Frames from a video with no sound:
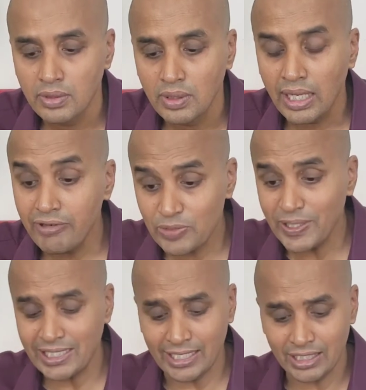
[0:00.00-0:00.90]
I
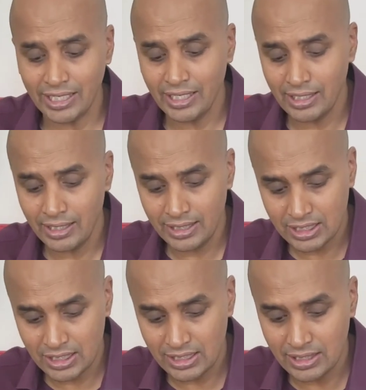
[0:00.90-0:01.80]
respect that. Like,
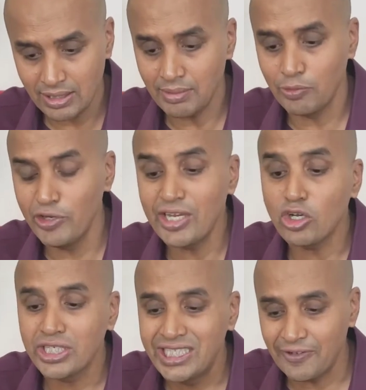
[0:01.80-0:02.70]
we are
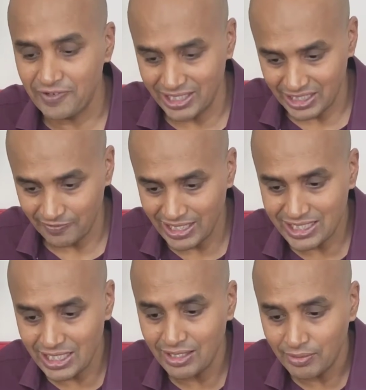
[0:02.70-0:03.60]
not definitive.
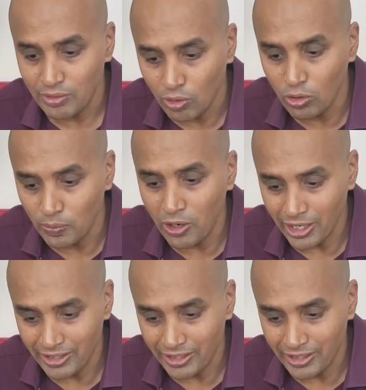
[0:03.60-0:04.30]
That's the whole point,